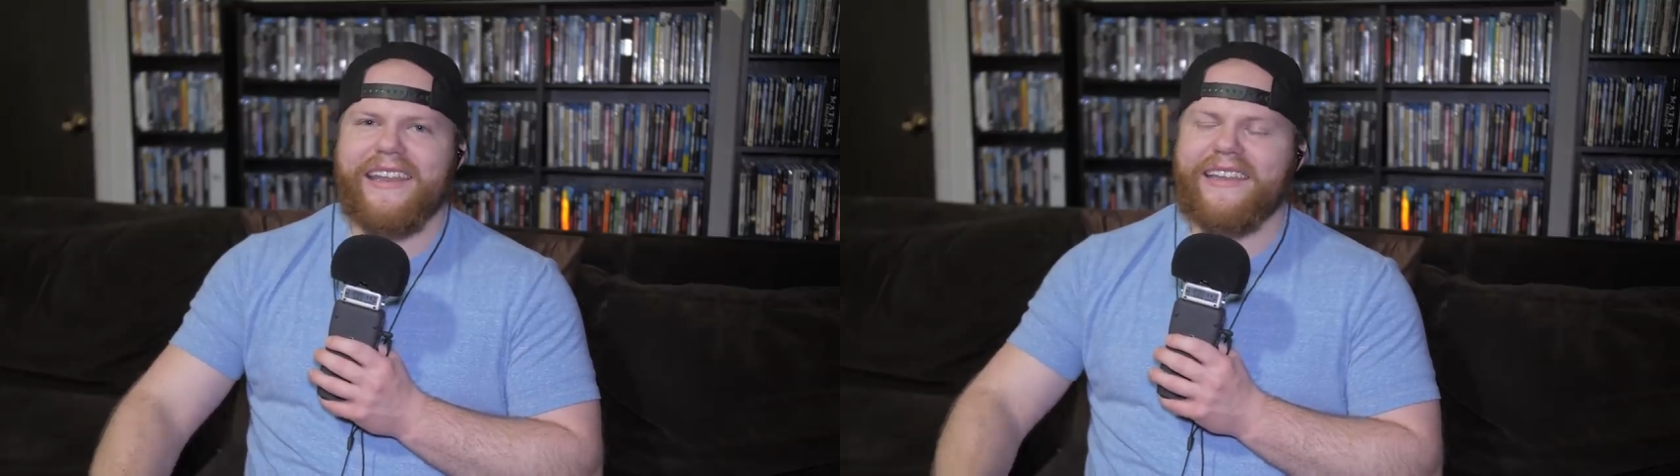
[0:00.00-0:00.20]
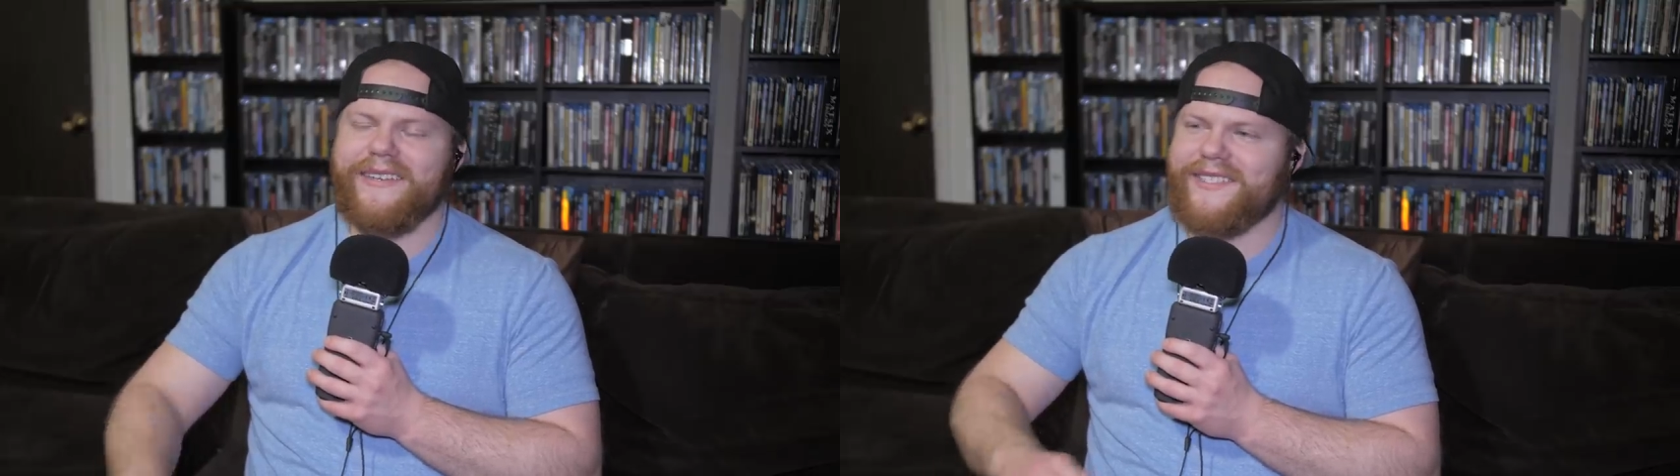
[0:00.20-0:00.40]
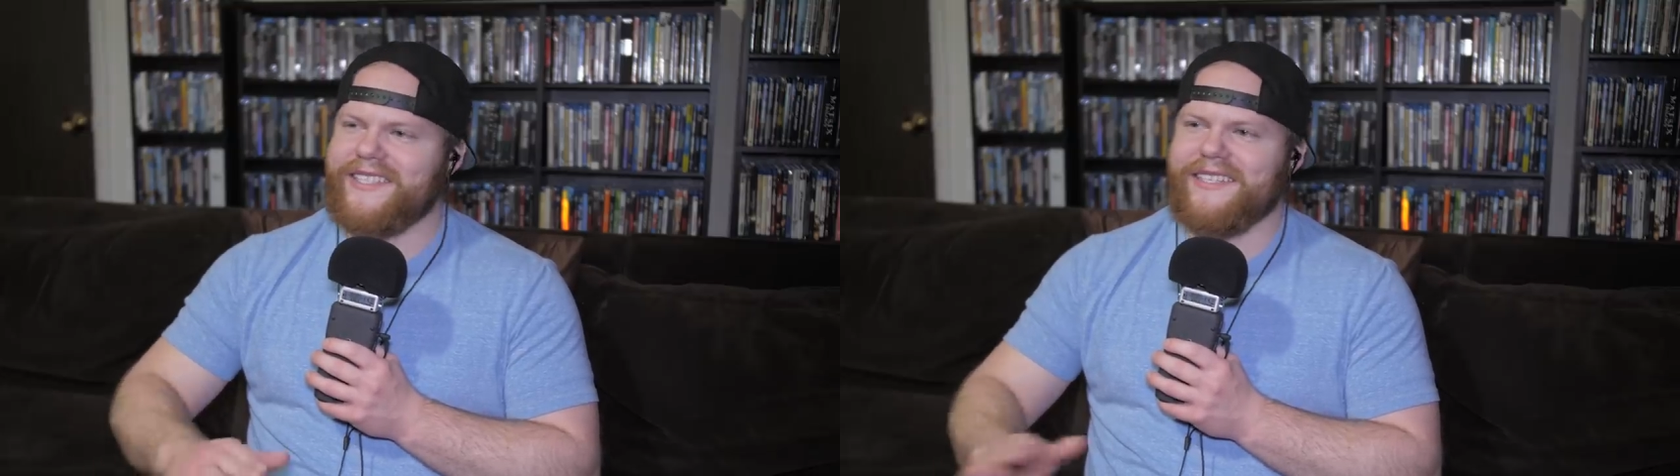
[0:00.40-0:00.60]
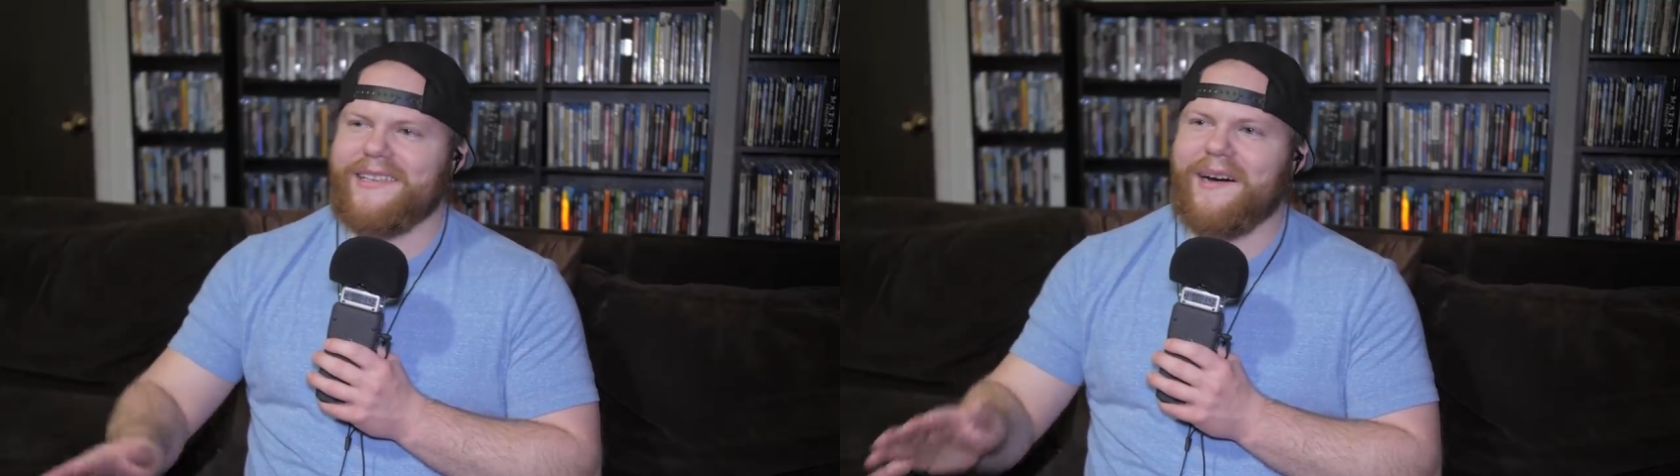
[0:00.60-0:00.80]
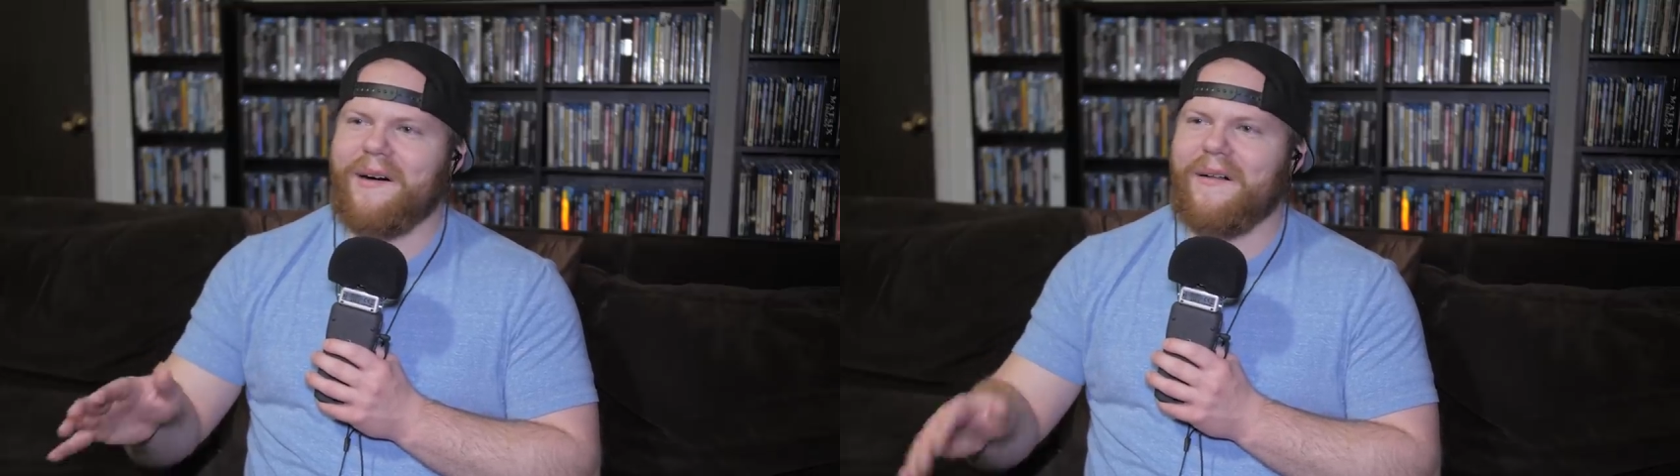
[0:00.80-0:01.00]
It was just
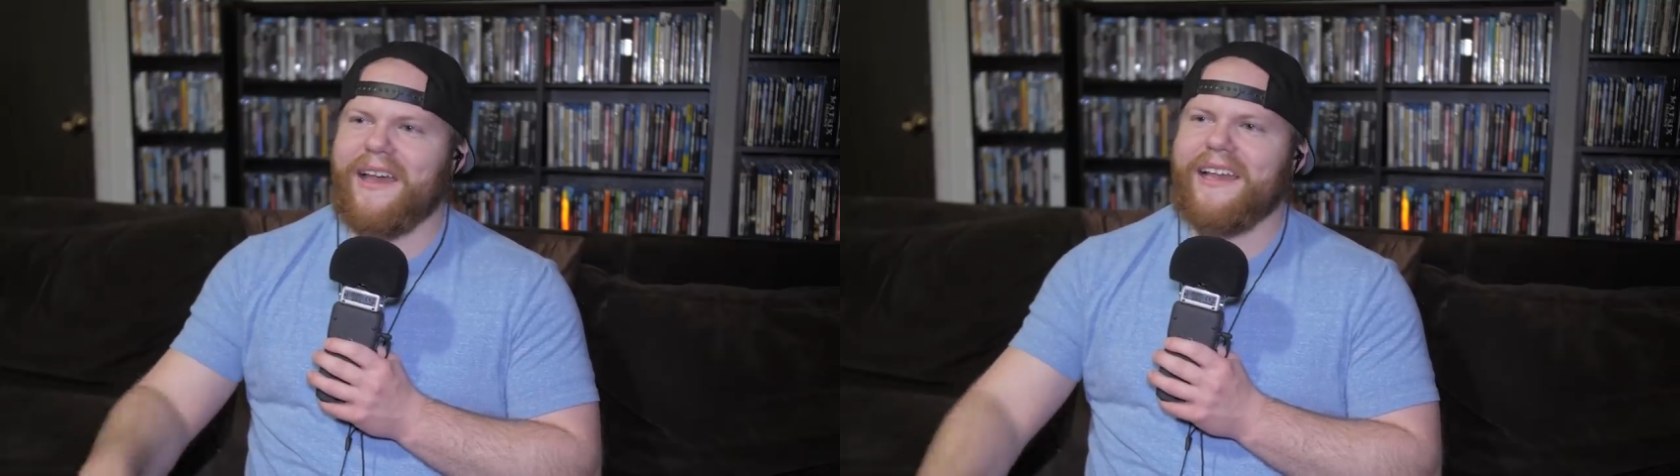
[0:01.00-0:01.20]
all